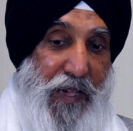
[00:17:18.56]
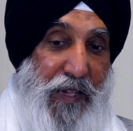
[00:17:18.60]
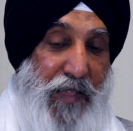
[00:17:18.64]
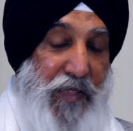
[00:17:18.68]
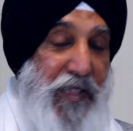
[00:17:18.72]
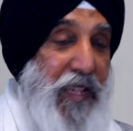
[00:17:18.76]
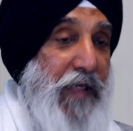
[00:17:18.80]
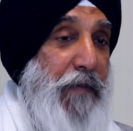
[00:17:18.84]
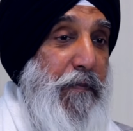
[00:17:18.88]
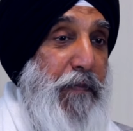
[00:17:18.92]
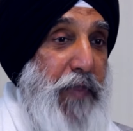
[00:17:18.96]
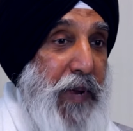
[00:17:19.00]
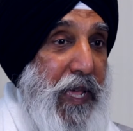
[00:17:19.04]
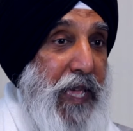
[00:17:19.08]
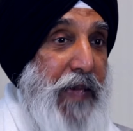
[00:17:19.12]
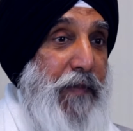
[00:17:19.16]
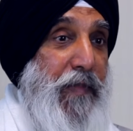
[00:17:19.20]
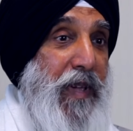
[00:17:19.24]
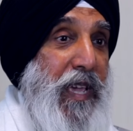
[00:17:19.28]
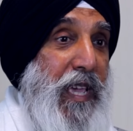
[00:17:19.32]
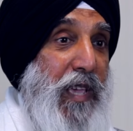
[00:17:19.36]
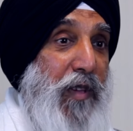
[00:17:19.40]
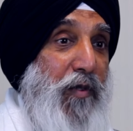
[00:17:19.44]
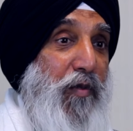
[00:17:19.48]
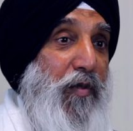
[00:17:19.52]
Jin
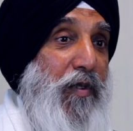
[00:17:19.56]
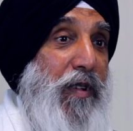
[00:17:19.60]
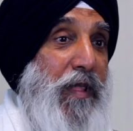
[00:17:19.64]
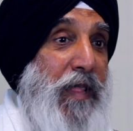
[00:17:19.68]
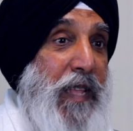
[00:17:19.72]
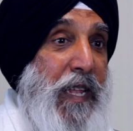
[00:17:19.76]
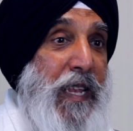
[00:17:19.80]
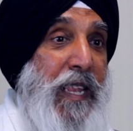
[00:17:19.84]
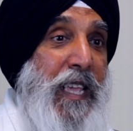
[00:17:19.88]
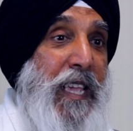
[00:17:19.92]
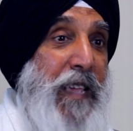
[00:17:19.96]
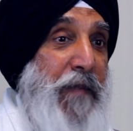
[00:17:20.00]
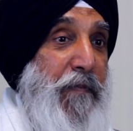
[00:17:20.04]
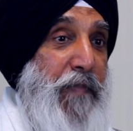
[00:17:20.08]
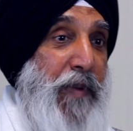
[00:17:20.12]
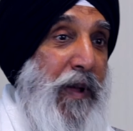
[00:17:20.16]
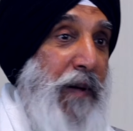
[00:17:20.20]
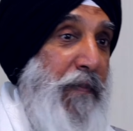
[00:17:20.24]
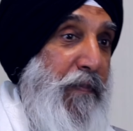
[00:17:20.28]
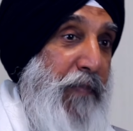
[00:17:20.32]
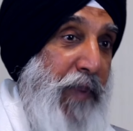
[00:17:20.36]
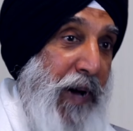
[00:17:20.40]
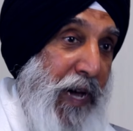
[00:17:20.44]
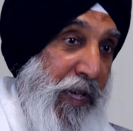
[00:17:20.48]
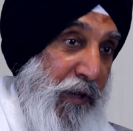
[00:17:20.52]
Prem Kyo Tin Hi
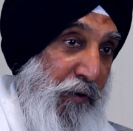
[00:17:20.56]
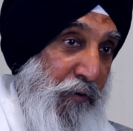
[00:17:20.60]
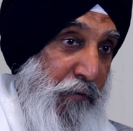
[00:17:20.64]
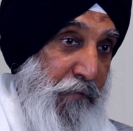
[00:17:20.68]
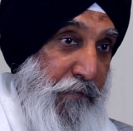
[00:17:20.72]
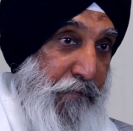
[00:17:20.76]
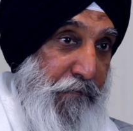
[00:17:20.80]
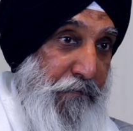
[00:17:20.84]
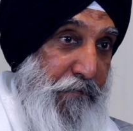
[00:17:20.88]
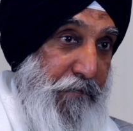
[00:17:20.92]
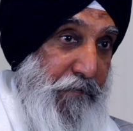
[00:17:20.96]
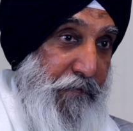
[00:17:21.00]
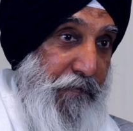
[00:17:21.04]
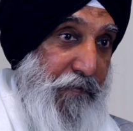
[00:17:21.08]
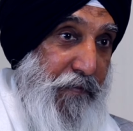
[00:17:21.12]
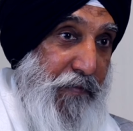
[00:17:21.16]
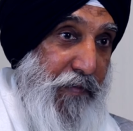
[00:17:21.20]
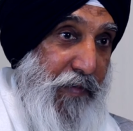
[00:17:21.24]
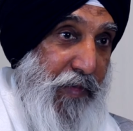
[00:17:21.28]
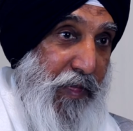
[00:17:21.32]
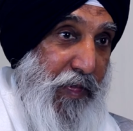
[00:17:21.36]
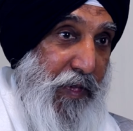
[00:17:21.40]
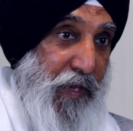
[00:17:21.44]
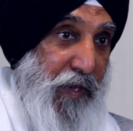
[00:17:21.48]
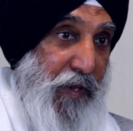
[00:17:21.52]
Prabhupayo.
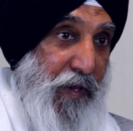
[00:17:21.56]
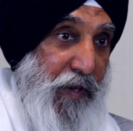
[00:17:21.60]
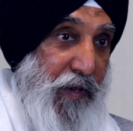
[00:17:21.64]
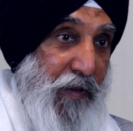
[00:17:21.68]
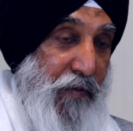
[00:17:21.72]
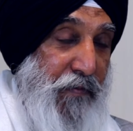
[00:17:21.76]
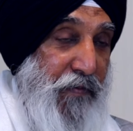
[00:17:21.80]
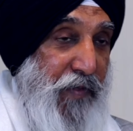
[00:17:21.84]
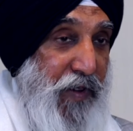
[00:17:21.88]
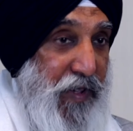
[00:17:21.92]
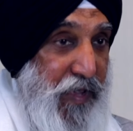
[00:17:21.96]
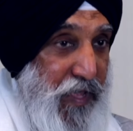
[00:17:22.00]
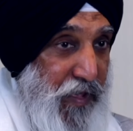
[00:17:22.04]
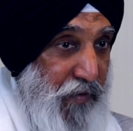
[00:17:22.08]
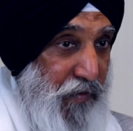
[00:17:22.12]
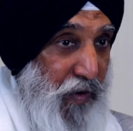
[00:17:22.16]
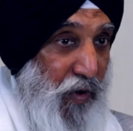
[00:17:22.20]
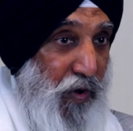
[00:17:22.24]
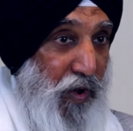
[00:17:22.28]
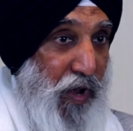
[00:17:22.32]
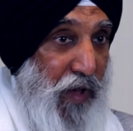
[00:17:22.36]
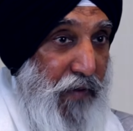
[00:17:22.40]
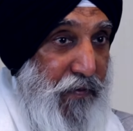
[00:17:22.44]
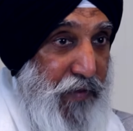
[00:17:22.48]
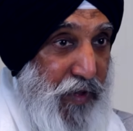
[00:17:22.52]
First of
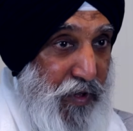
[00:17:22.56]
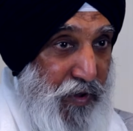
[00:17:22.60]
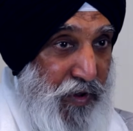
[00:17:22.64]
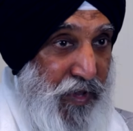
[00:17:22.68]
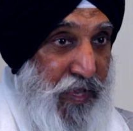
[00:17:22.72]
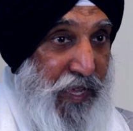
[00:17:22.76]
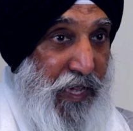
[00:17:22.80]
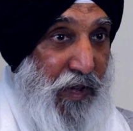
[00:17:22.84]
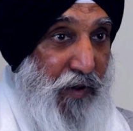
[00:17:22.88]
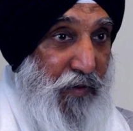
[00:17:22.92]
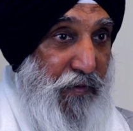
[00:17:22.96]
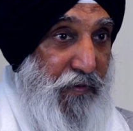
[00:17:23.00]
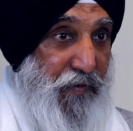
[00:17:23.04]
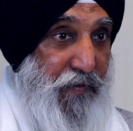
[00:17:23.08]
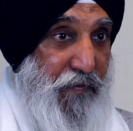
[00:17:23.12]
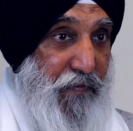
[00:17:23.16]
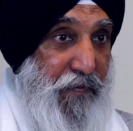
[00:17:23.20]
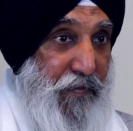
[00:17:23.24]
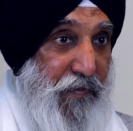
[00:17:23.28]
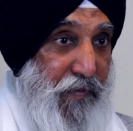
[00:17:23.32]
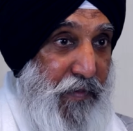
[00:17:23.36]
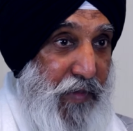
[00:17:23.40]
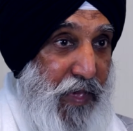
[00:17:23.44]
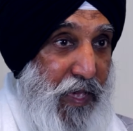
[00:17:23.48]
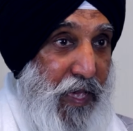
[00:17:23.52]
all, love yourself,
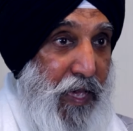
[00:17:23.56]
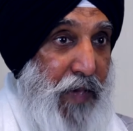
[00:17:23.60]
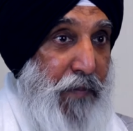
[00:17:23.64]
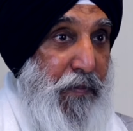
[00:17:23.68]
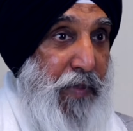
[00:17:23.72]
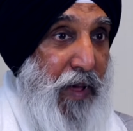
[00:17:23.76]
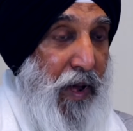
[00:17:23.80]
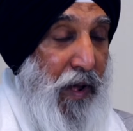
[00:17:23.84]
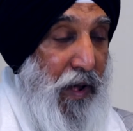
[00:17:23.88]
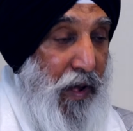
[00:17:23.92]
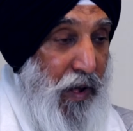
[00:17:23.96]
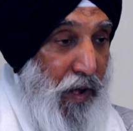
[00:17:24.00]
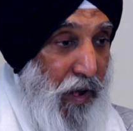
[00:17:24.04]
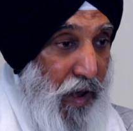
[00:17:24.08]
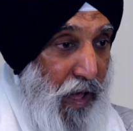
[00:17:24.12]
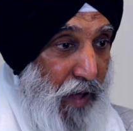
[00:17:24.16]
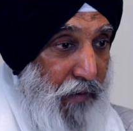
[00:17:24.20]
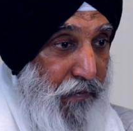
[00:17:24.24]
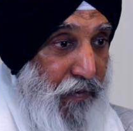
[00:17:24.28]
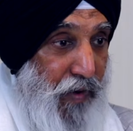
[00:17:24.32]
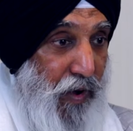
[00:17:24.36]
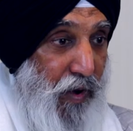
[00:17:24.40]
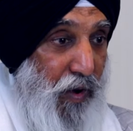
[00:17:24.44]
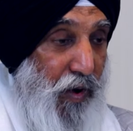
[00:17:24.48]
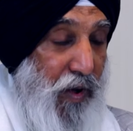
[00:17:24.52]
but
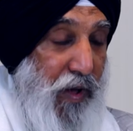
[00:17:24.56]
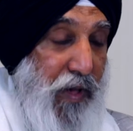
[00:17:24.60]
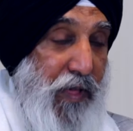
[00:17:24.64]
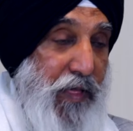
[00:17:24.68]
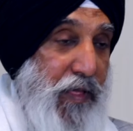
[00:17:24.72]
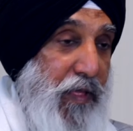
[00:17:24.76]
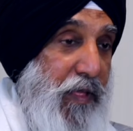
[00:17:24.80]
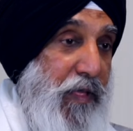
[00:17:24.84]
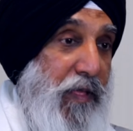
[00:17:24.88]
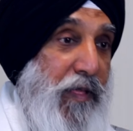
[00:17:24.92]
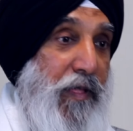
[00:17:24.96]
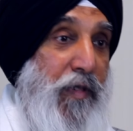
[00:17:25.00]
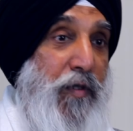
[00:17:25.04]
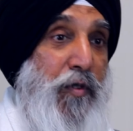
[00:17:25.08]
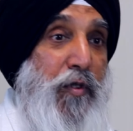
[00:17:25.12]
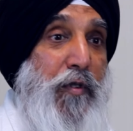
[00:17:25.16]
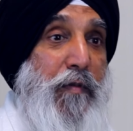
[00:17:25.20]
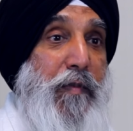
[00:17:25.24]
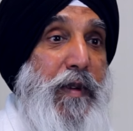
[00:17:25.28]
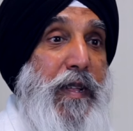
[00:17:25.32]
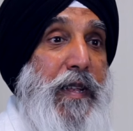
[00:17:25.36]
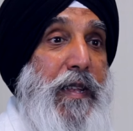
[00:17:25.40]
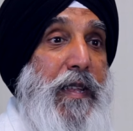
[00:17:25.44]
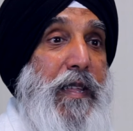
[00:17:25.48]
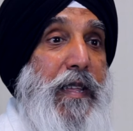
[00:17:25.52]
love the
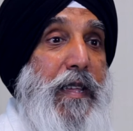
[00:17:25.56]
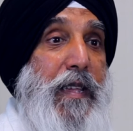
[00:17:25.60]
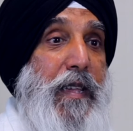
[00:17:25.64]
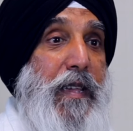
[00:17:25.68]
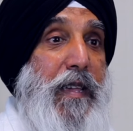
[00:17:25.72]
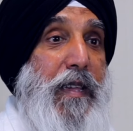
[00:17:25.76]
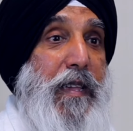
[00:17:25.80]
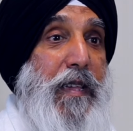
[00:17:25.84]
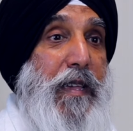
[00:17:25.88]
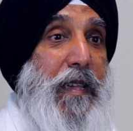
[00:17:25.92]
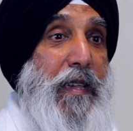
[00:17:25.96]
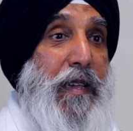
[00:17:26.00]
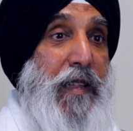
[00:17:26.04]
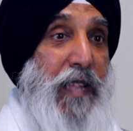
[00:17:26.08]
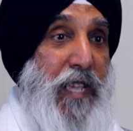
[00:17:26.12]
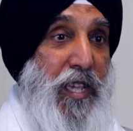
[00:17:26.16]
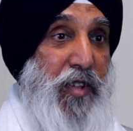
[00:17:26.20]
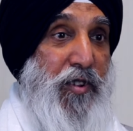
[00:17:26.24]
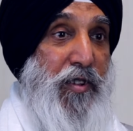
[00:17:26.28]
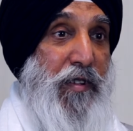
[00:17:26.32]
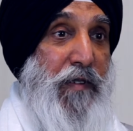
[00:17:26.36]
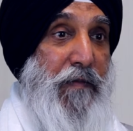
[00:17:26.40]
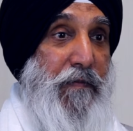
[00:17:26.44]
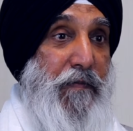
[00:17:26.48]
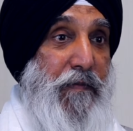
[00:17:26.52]
human
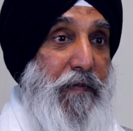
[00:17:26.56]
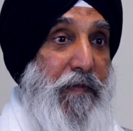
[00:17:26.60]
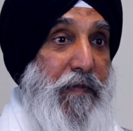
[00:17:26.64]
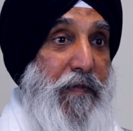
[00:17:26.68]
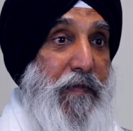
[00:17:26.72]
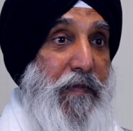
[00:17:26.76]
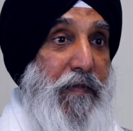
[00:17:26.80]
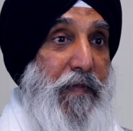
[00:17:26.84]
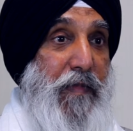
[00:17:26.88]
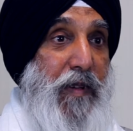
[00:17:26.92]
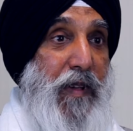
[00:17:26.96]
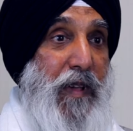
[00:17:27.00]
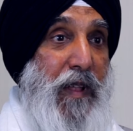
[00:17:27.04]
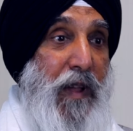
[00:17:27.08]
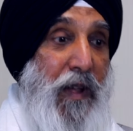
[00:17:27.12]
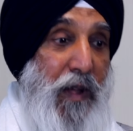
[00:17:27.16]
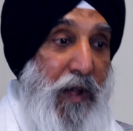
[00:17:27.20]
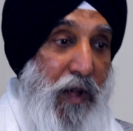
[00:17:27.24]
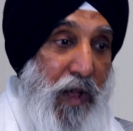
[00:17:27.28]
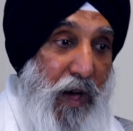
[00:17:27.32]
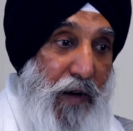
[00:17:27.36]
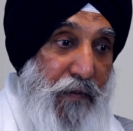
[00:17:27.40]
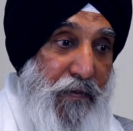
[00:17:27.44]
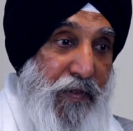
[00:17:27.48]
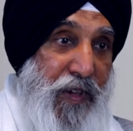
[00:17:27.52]
creation.
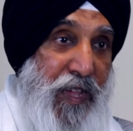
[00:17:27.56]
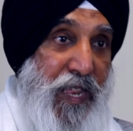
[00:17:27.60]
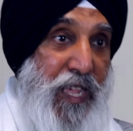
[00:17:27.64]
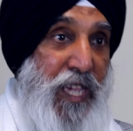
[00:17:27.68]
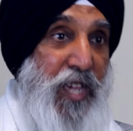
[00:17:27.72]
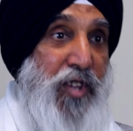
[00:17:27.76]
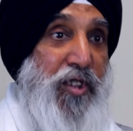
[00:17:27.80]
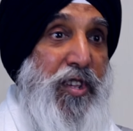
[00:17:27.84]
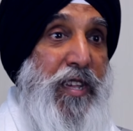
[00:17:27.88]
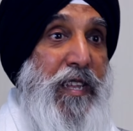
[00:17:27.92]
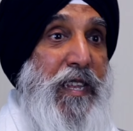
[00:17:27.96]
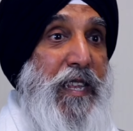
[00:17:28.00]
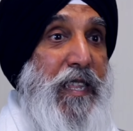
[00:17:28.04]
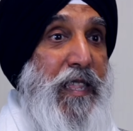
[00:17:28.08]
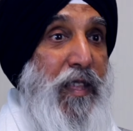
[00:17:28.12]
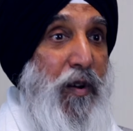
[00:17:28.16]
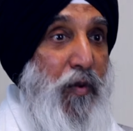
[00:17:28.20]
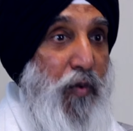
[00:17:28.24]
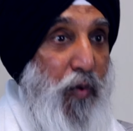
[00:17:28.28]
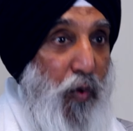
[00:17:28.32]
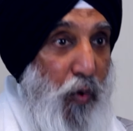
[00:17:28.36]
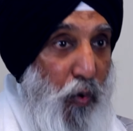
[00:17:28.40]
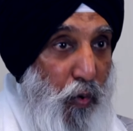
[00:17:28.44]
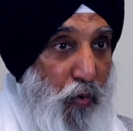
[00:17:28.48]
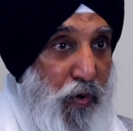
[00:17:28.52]
Love creation, the
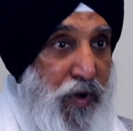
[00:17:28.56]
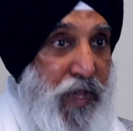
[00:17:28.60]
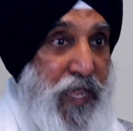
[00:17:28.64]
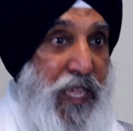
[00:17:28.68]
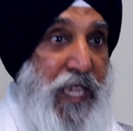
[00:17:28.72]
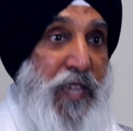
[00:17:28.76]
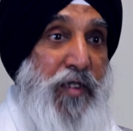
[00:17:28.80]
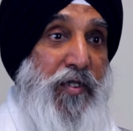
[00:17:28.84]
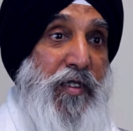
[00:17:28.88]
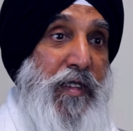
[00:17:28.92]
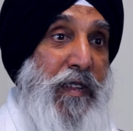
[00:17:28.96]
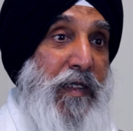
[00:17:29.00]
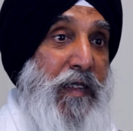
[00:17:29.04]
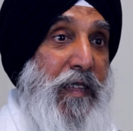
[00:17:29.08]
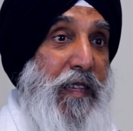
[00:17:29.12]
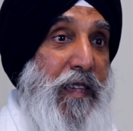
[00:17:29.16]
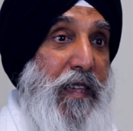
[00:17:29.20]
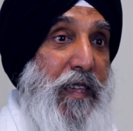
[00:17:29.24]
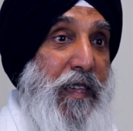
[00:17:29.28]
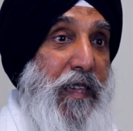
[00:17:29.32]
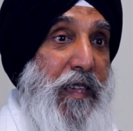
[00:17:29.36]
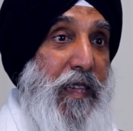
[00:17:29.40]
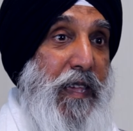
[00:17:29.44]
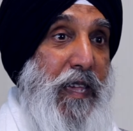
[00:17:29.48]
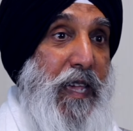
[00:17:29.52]
whole creation.
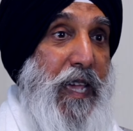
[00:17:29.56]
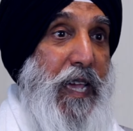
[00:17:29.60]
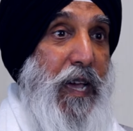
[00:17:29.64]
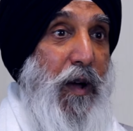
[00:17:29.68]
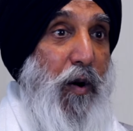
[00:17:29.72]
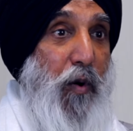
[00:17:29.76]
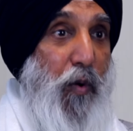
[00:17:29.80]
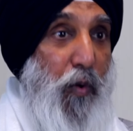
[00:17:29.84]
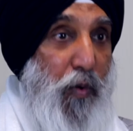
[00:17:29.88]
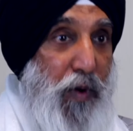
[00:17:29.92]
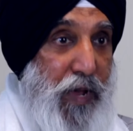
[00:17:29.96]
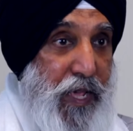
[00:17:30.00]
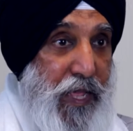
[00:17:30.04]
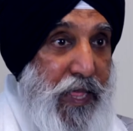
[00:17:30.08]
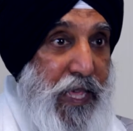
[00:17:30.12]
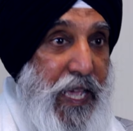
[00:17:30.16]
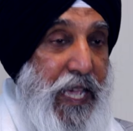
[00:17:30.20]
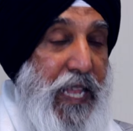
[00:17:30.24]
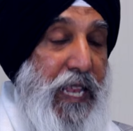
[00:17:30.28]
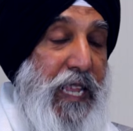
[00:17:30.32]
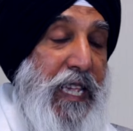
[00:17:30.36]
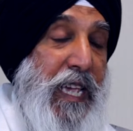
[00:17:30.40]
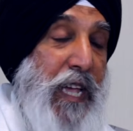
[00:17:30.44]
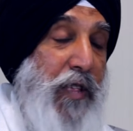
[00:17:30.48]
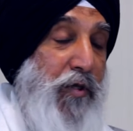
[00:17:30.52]
Only
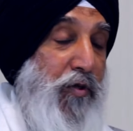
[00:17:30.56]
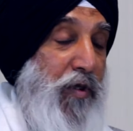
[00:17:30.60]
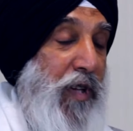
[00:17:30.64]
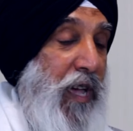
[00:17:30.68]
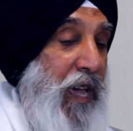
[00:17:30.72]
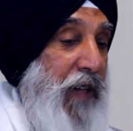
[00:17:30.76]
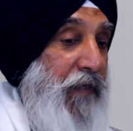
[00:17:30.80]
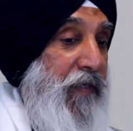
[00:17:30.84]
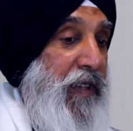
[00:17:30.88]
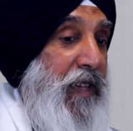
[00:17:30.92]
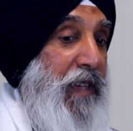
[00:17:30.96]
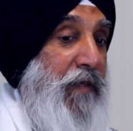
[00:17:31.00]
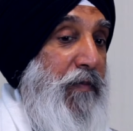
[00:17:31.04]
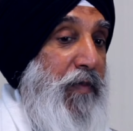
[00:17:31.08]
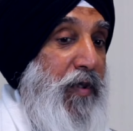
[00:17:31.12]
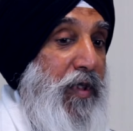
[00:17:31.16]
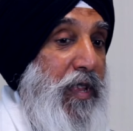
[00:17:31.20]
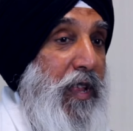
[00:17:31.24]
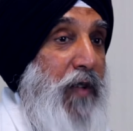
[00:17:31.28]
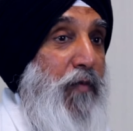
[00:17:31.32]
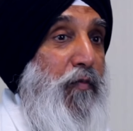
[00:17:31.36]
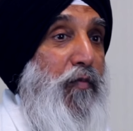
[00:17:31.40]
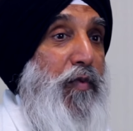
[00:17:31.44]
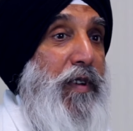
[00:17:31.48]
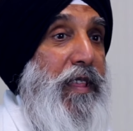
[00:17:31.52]
then can you have
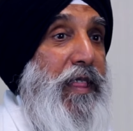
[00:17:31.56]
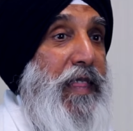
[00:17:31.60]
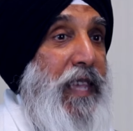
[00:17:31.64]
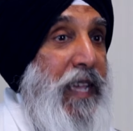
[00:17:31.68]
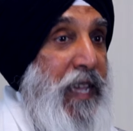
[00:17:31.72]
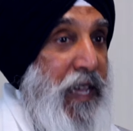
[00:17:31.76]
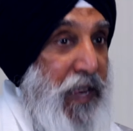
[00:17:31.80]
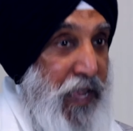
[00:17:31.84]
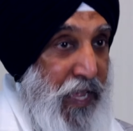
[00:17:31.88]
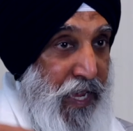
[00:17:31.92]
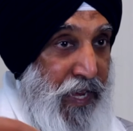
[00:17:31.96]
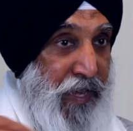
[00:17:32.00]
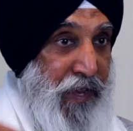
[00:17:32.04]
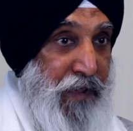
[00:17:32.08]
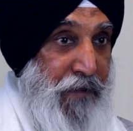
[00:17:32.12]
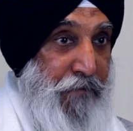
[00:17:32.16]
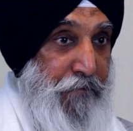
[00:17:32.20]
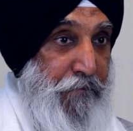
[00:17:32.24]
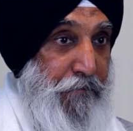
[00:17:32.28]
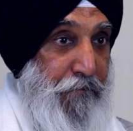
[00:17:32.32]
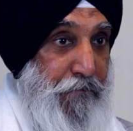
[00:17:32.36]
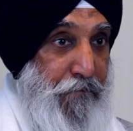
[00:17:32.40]
communion with the Creator.